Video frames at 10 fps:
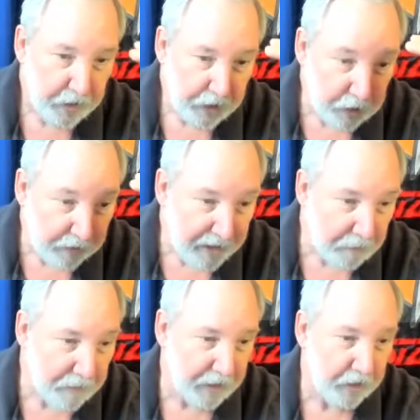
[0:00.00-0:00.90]
you need to
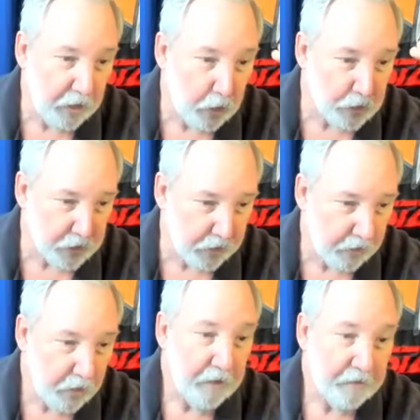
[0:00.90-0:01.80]
pick a
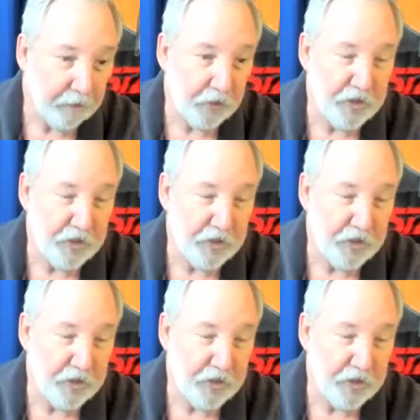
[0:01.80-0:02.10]
user for